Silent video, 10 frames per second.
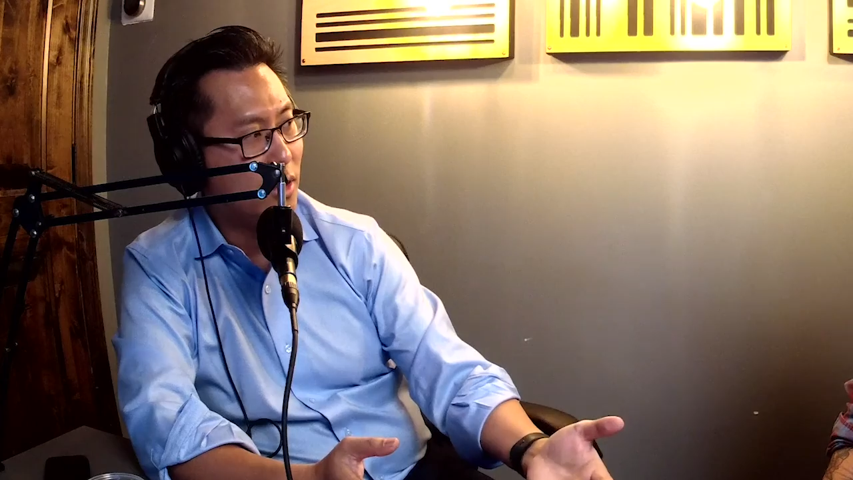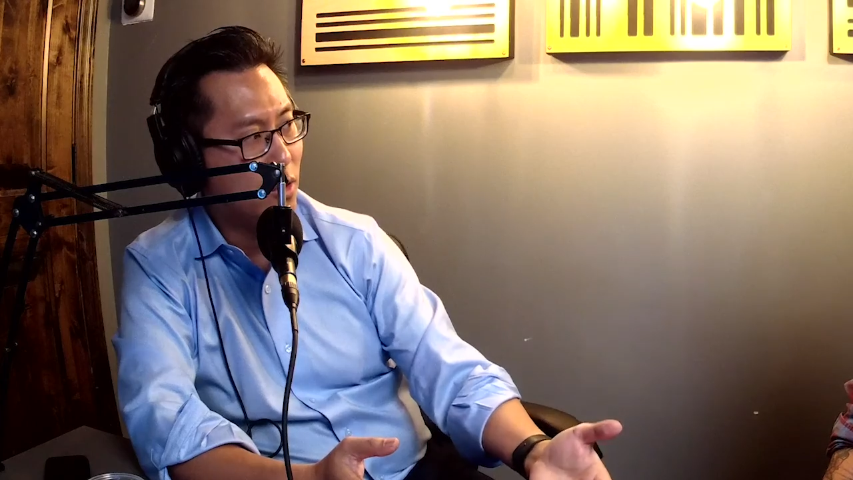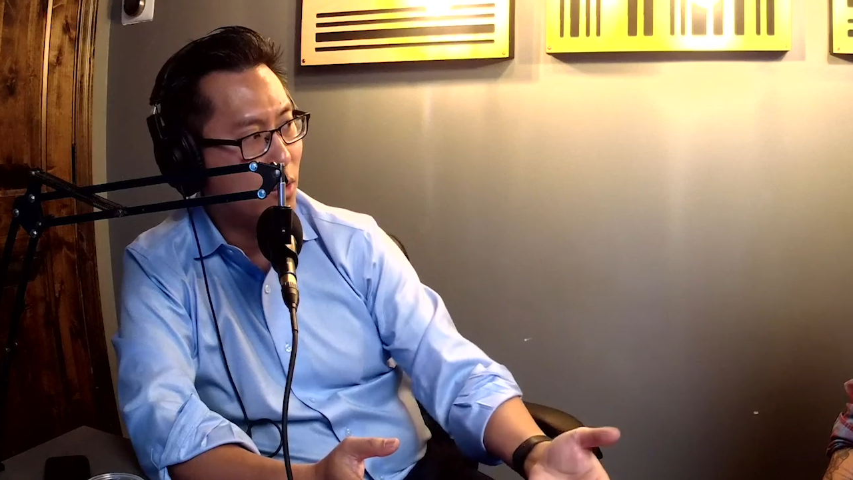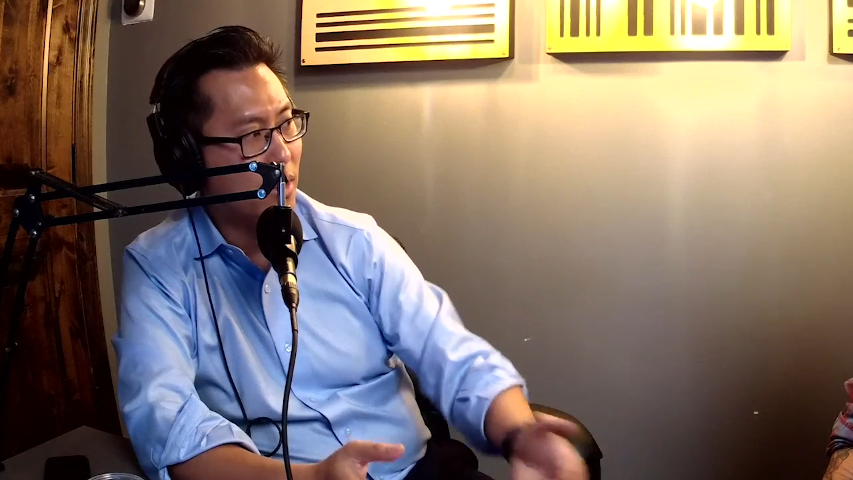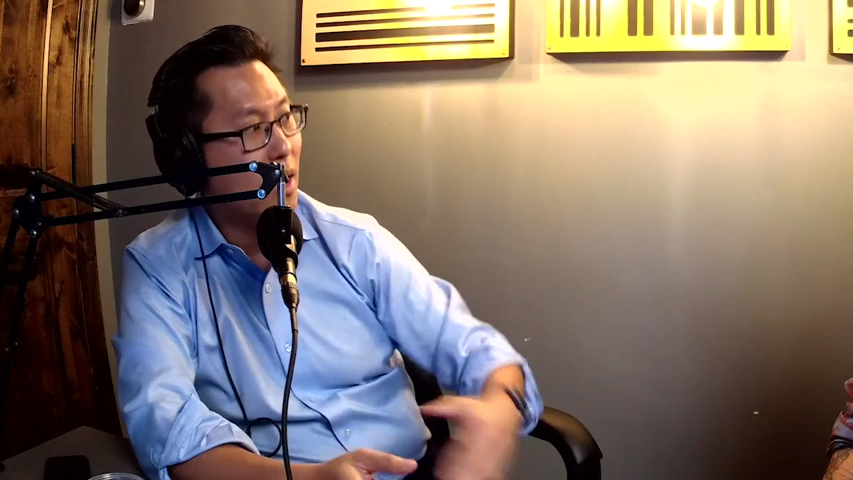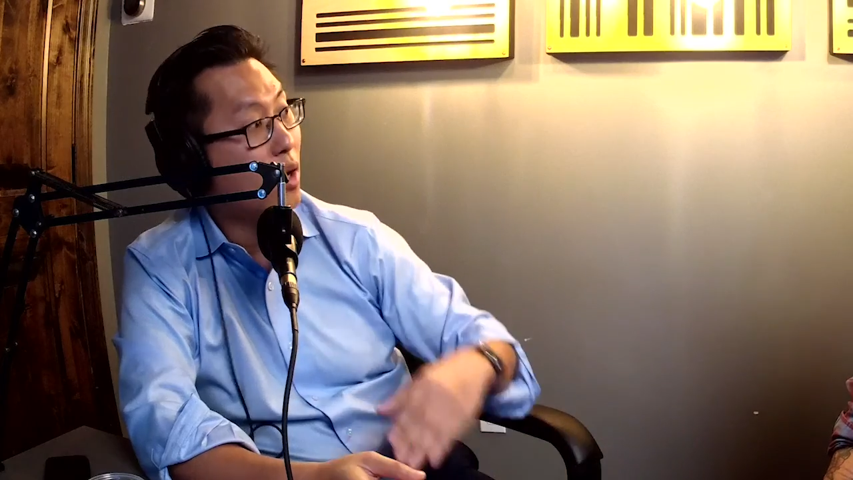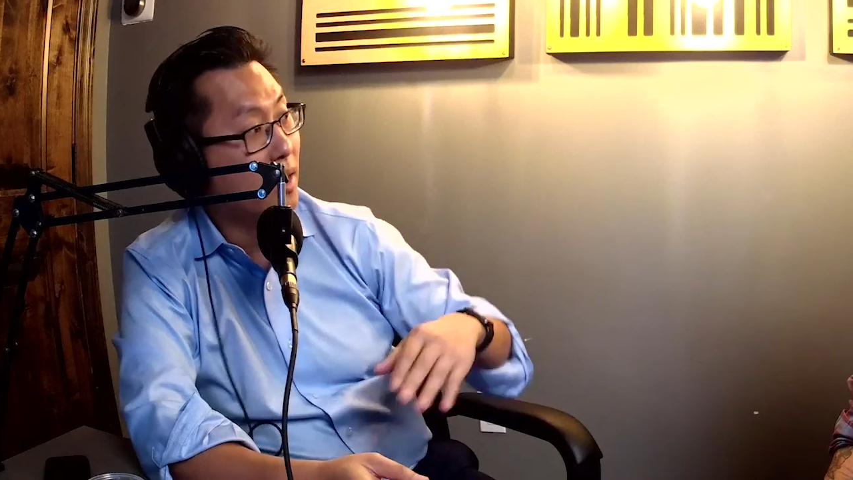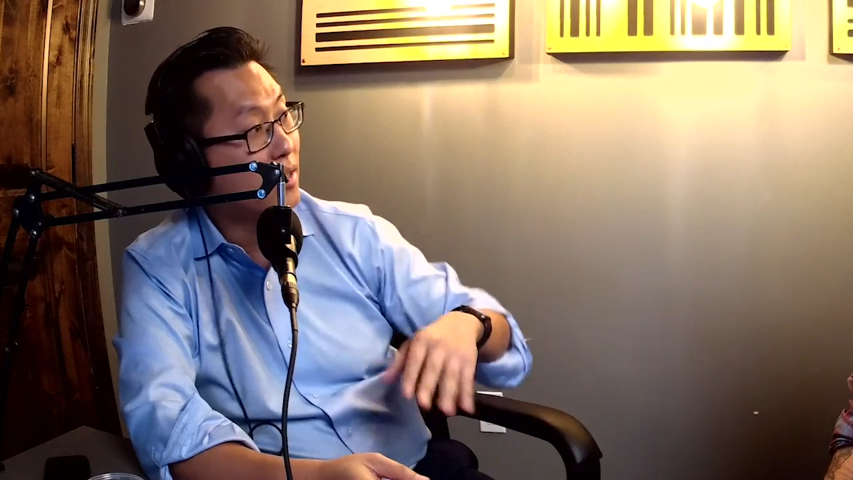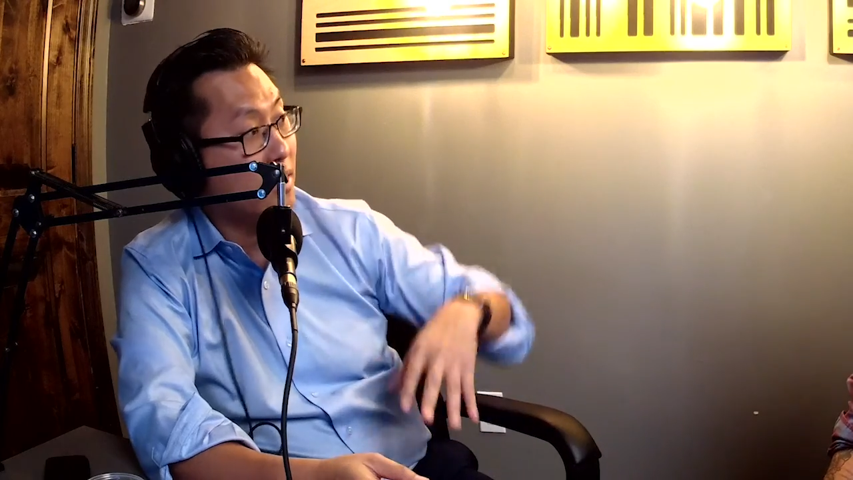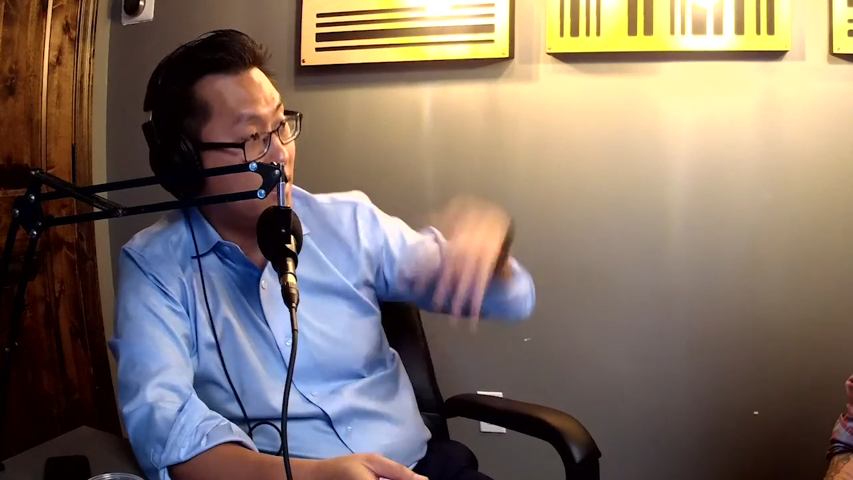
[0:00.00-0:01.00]
legislature is doing
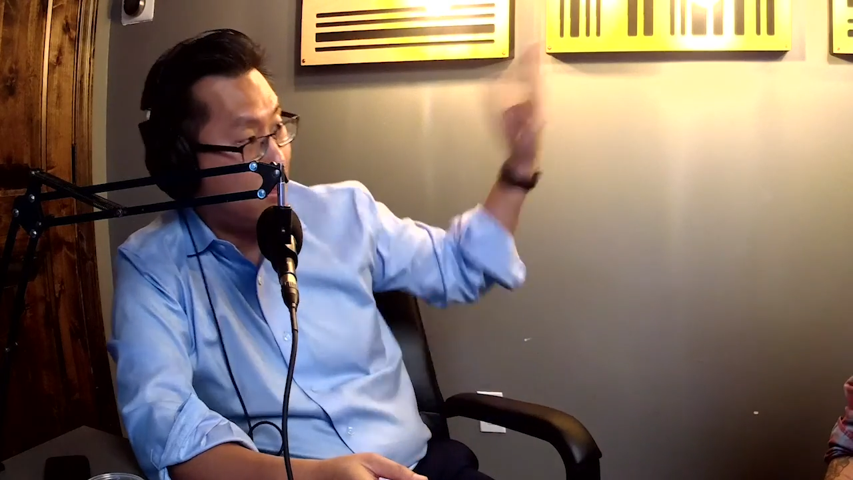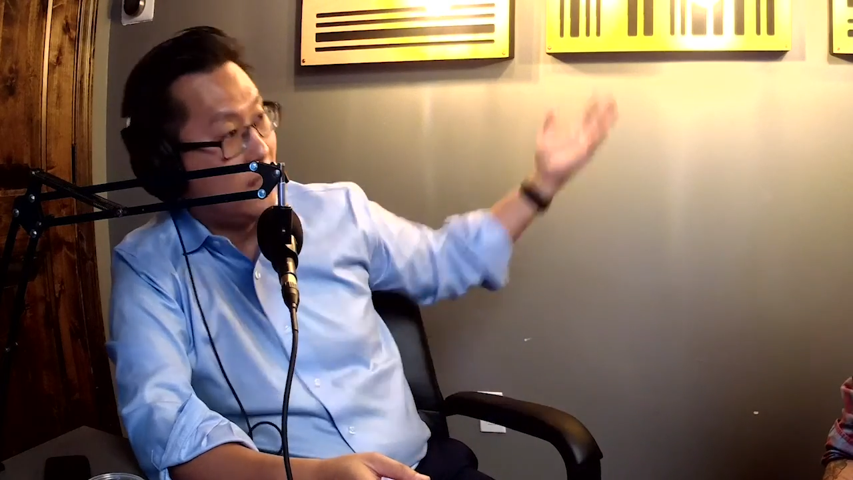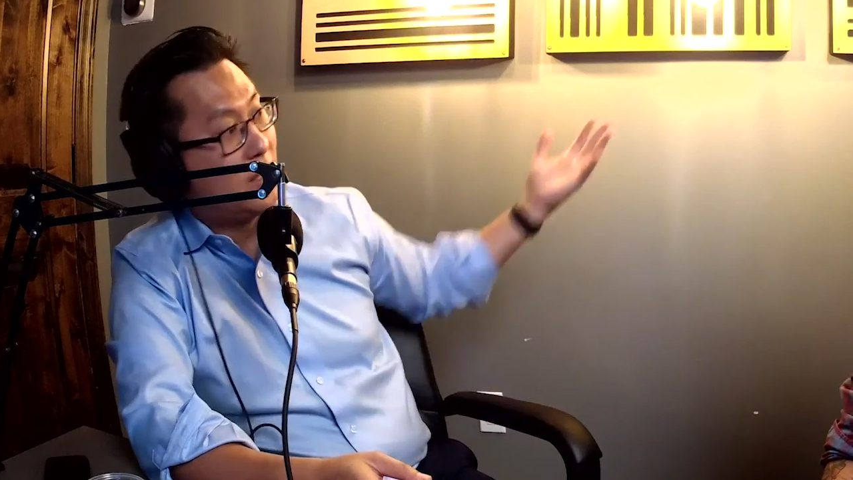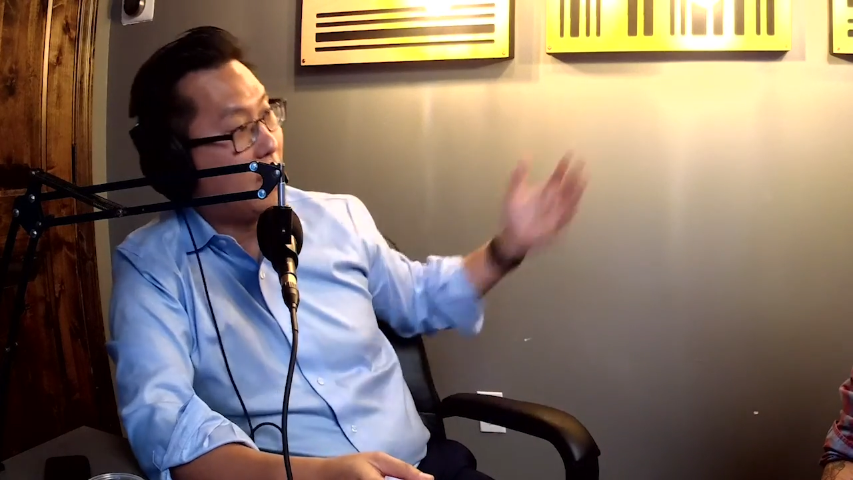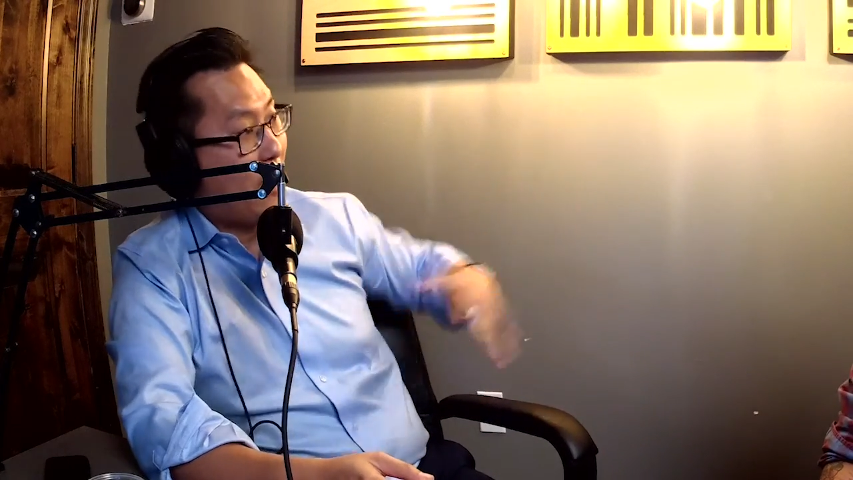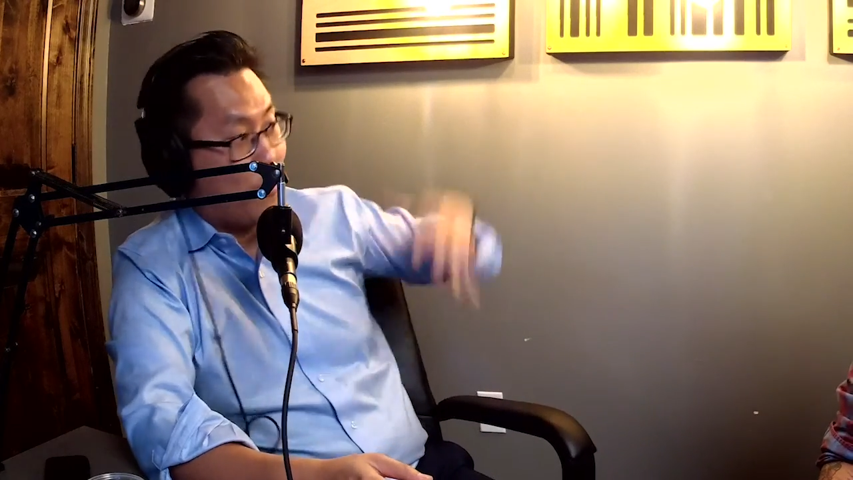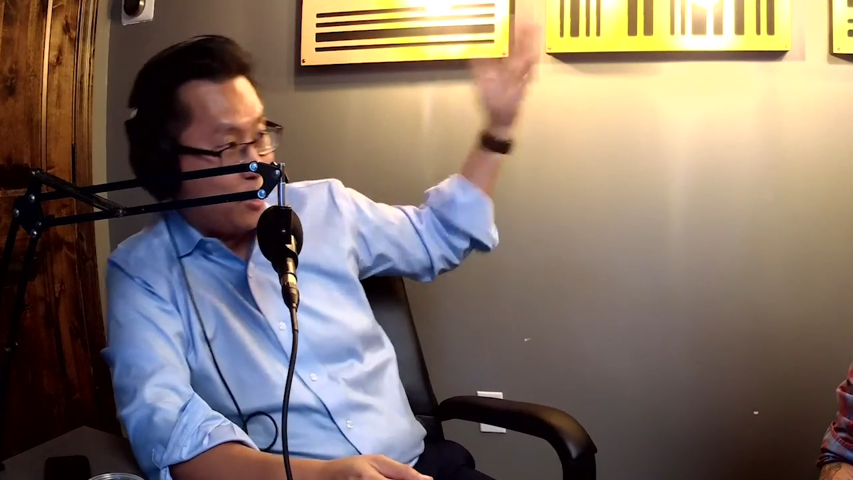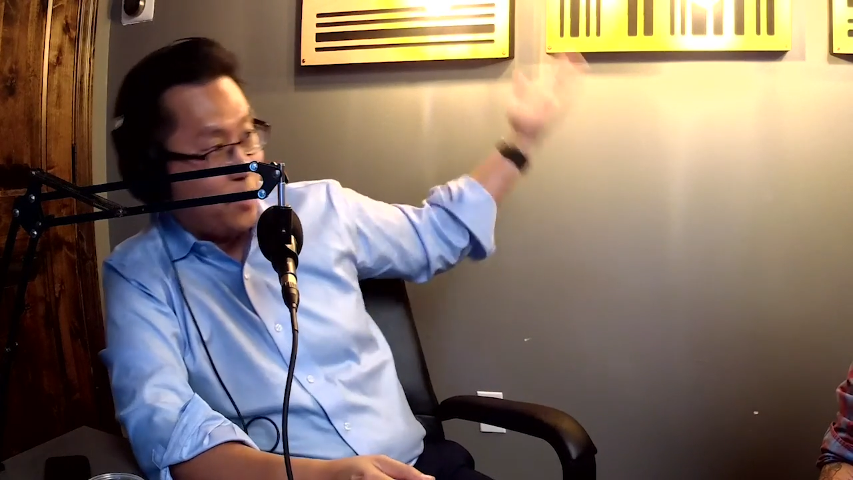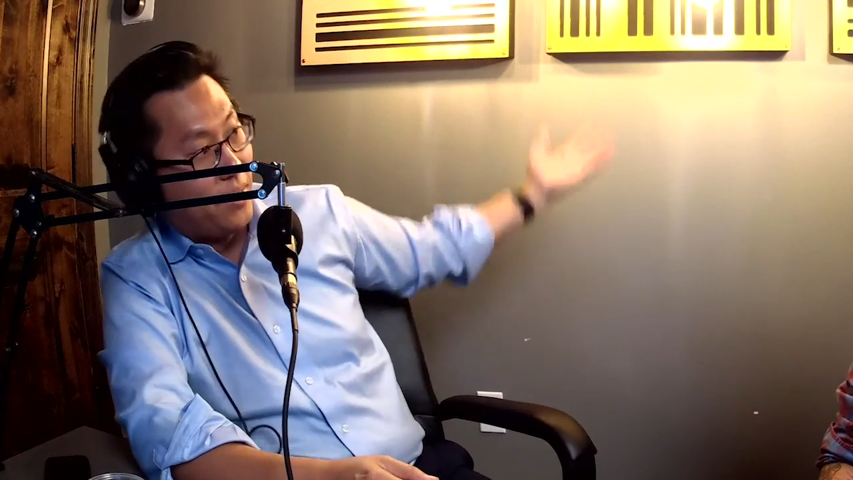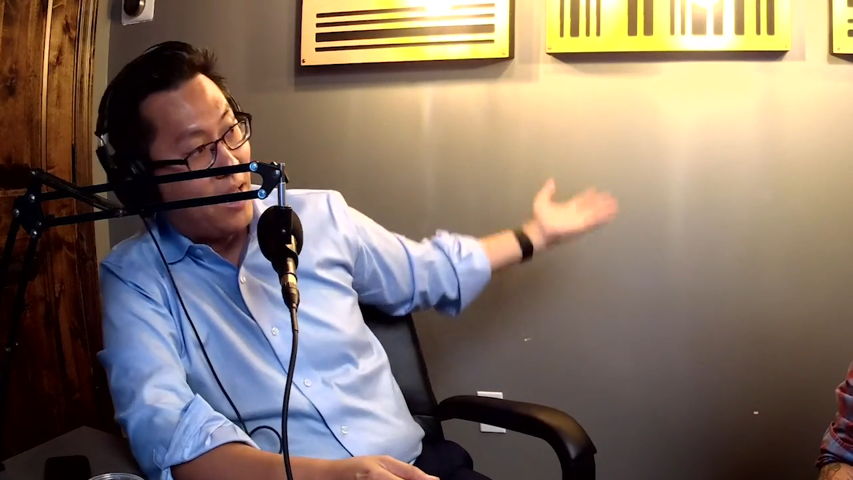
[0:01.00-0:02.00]
unless it's until
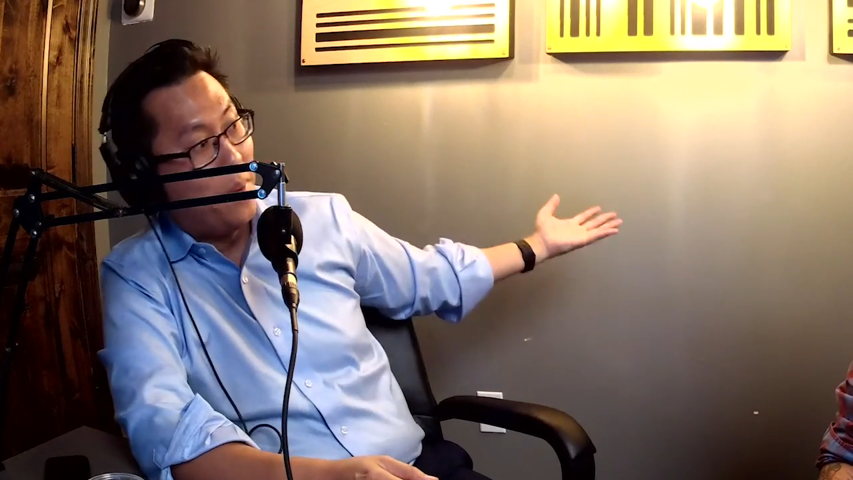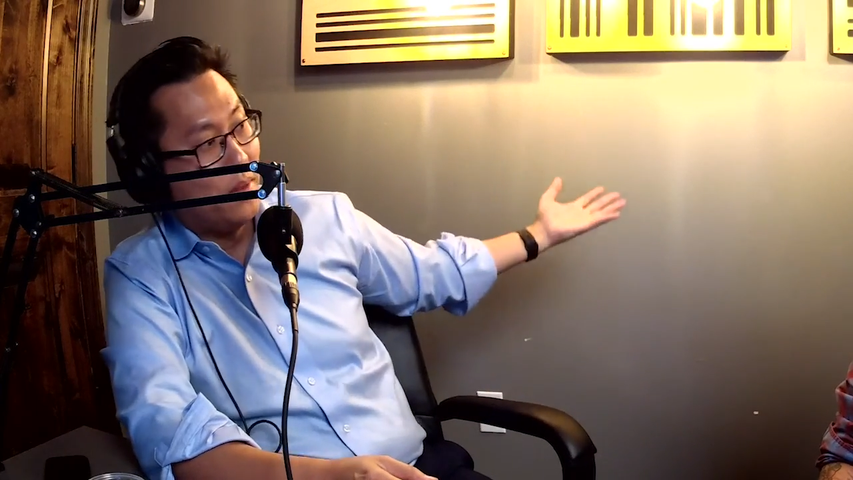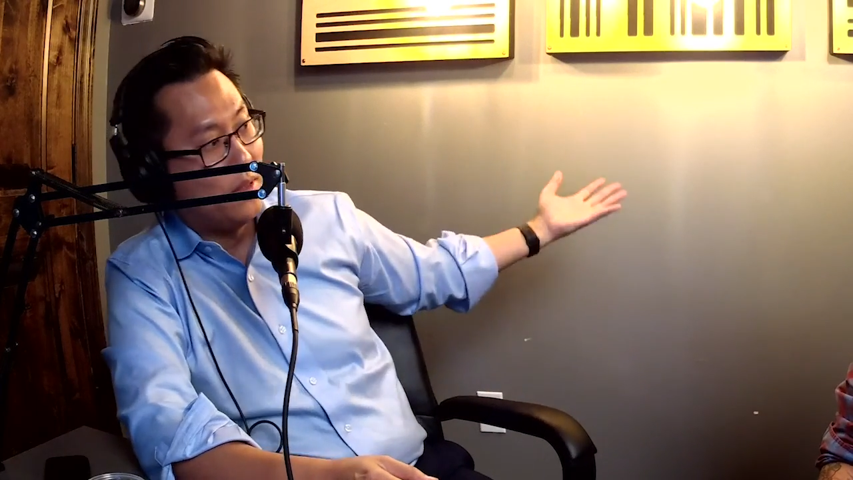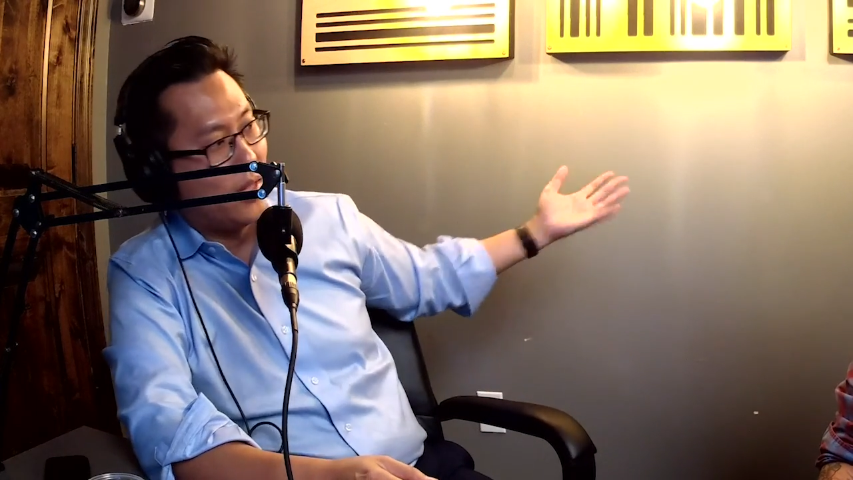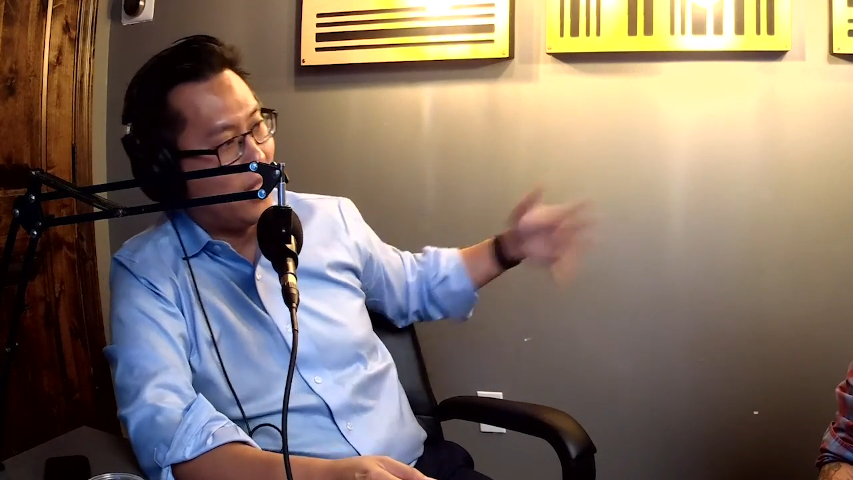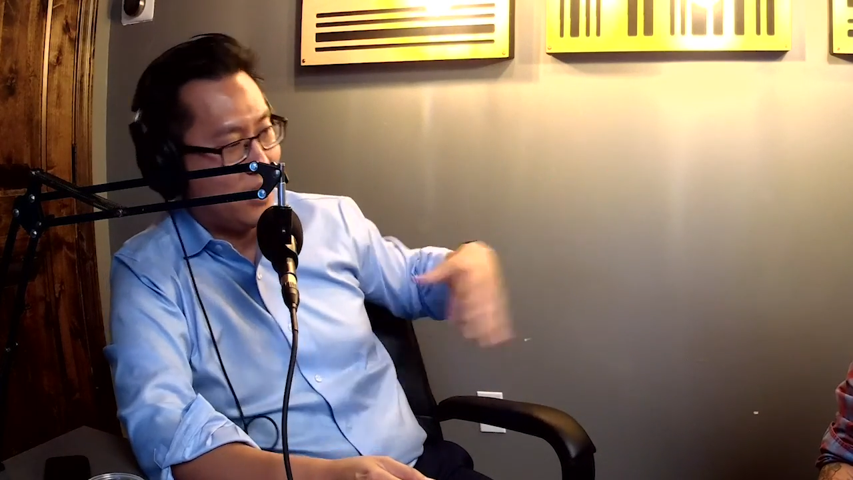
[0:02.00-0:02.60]
after something happens,